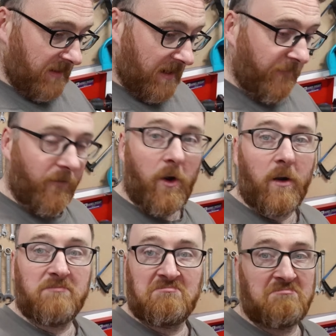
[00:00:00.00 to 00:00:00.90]
therefore,
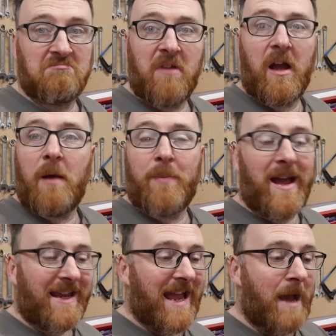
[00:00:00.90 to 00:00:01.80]
a bit
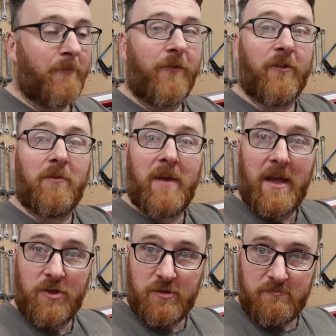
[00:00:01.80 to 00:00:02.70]
of gap for some
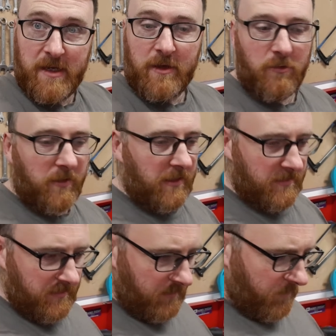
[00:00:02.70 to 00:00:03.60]
engine bay cooling
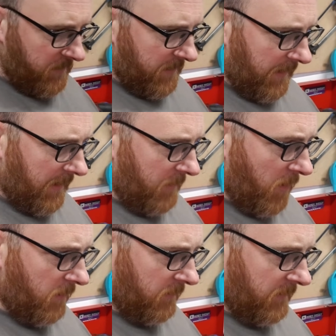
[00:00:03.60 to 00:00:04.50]
isn't the worst thing in the
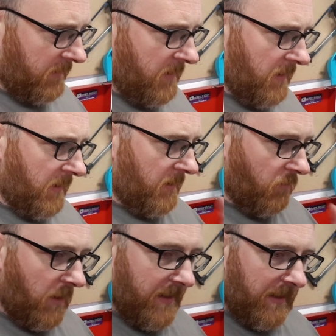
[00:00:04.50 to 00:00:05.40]
world.
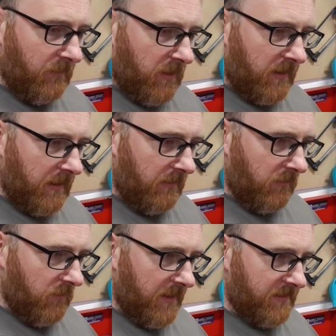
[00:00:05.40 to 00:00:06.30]
What I need to work out
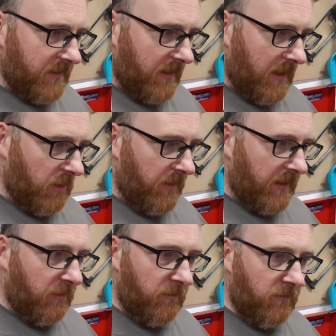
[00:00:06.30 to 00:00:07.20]
though is how I
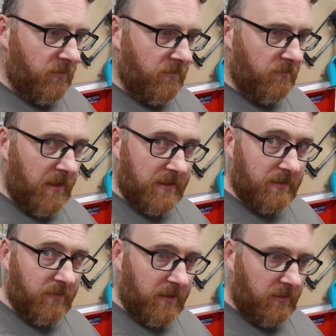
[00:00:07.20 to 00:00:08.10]
now make
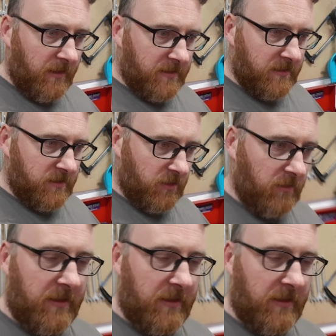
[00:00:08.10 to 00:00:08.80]
something out of this. It's solid.